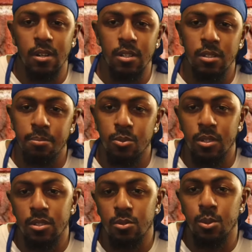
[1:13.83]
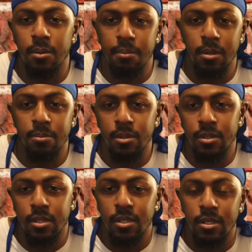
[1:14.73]
all the ones who are
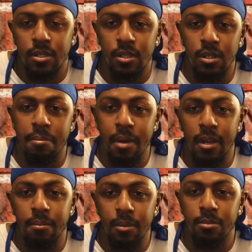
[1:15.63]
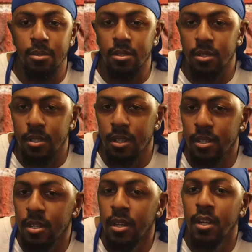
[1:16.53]
members, you know, the main members, okay?